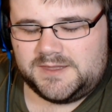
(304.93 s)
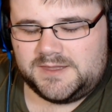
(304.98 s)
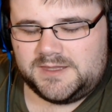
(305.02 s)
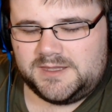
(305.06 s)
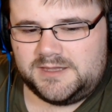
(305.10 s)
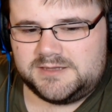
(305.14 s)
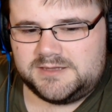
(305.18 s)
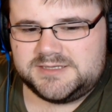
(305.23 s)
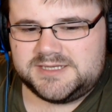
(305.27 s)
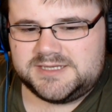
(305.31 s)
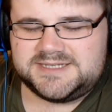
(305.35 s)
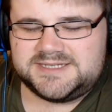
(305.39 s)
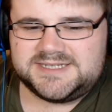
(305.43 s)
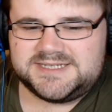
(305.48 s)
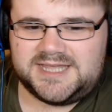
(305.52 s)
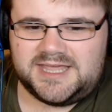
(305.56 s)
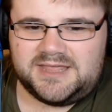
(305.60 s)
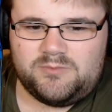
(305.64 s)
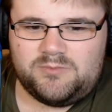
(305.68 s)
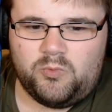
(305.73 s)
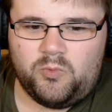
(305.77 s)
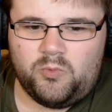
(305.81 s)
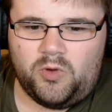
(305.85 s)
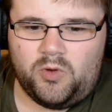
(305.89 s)
I was gonna say,
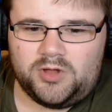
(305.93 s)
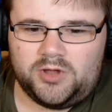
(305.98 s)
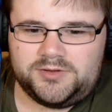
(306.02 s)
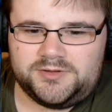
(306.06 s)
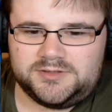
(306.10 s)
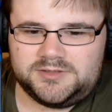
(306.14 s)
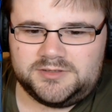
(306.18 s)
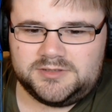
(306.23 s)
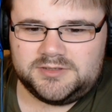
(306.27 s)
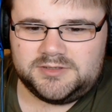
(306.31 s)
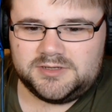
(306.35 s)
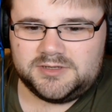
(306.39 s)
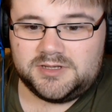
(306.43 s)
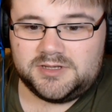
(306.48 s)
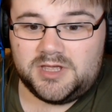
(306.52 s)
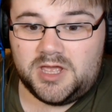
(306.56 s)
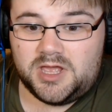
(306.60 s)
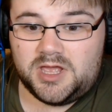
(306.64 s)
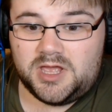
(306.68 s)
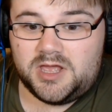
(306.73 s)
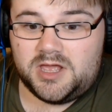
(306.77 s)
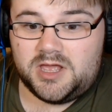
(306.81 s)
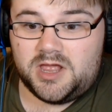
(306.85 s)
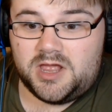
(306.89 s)
one...
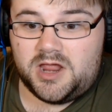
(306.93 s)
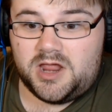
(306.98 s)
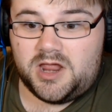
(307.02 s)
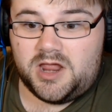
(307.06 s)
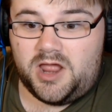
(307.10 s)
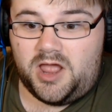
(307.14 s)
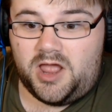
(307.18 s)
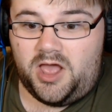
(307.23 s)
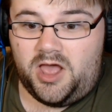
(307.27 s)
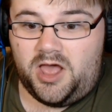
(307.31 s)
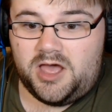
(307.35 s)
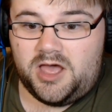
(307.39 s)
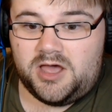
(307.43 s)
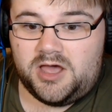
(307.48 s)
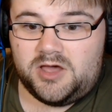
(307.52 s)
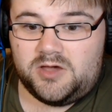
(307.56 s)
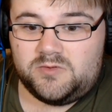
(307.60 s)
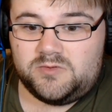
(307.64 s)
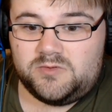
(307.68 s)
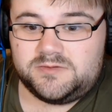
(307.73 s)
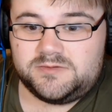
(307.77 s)
Uh-oh.